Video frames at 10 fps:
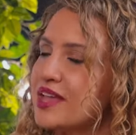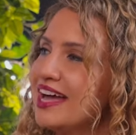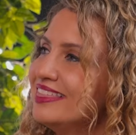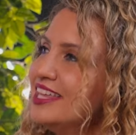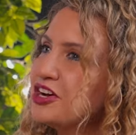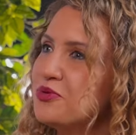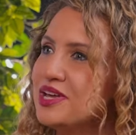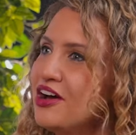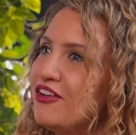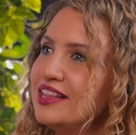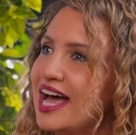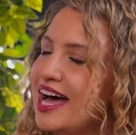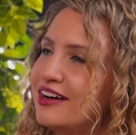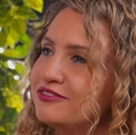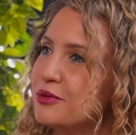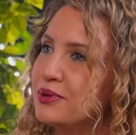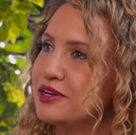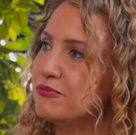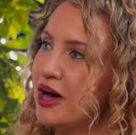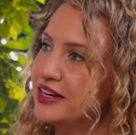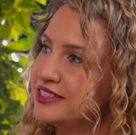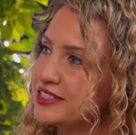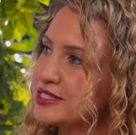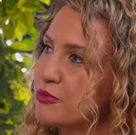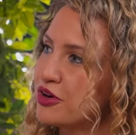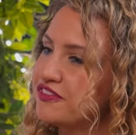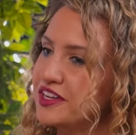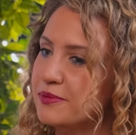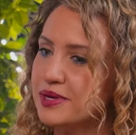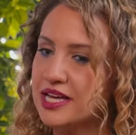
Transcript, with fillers: I think we all have a bit of body dysmorphia mm-hmm.